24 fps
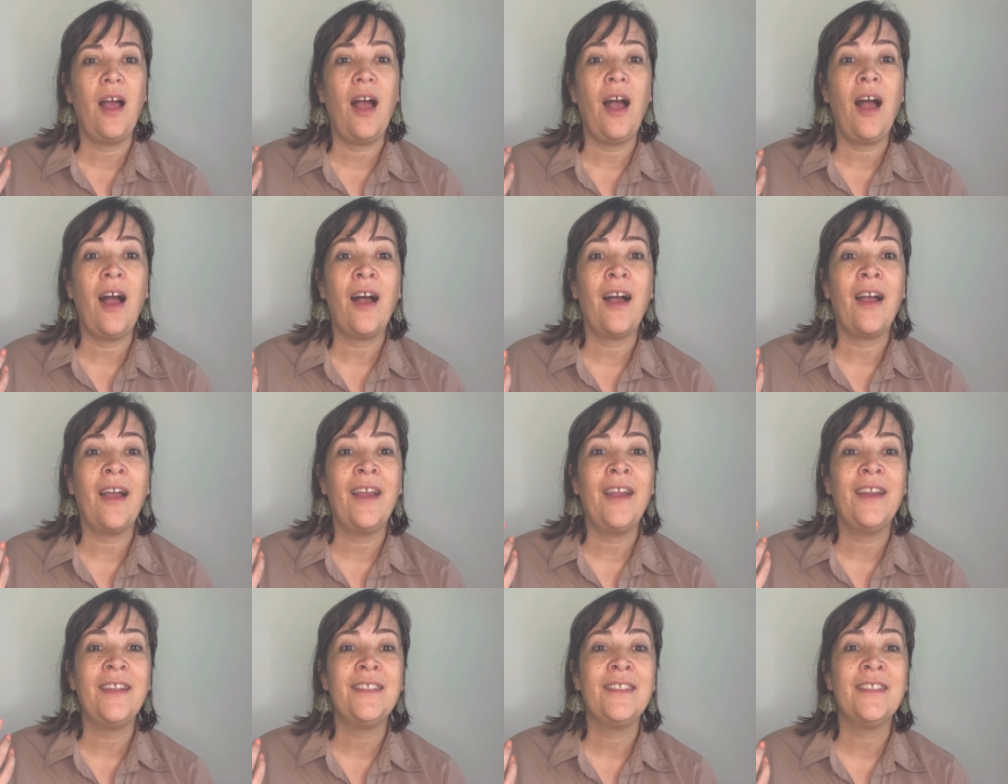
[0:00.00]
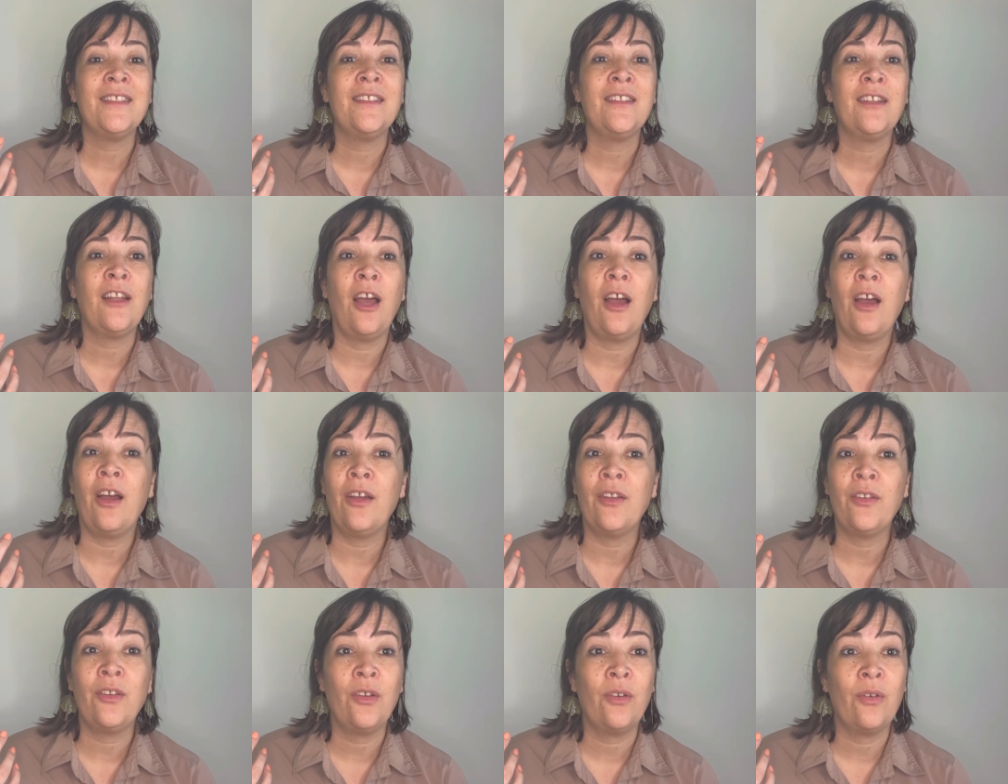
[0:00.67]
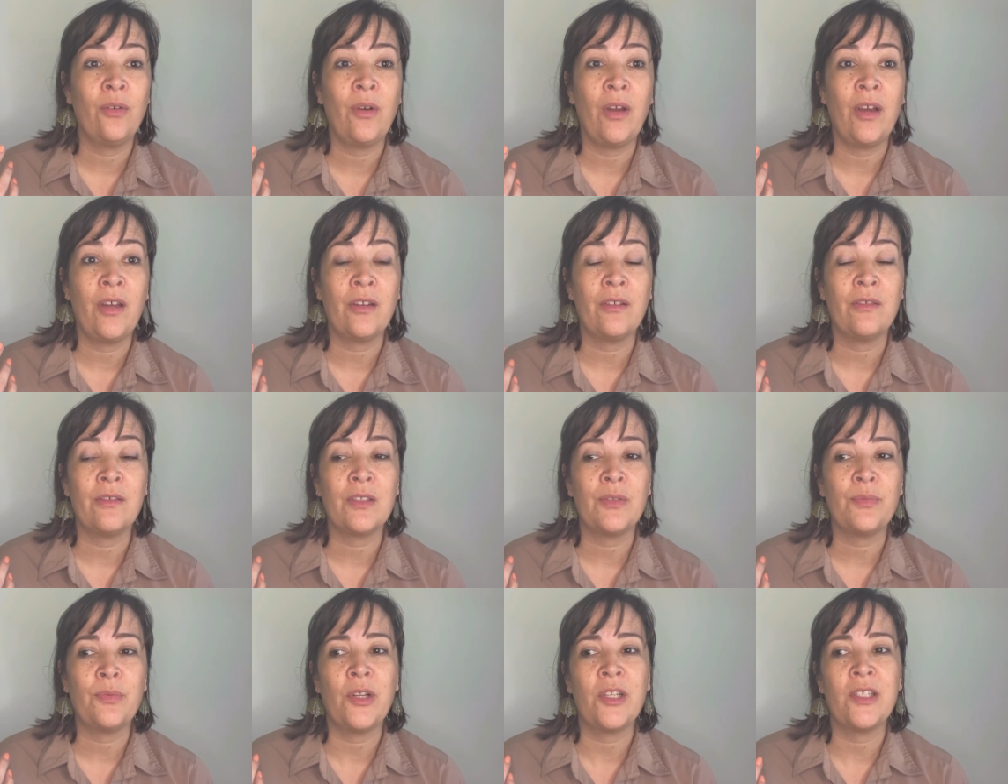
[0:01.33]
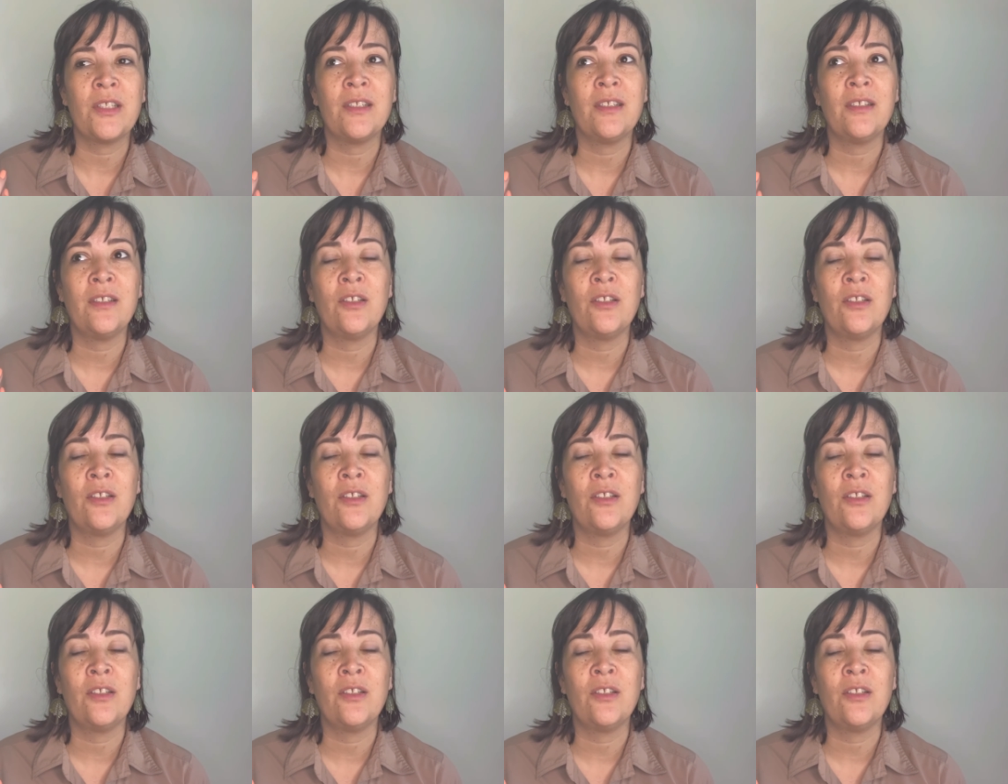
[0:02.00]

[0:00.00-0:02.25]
I did not know how to express it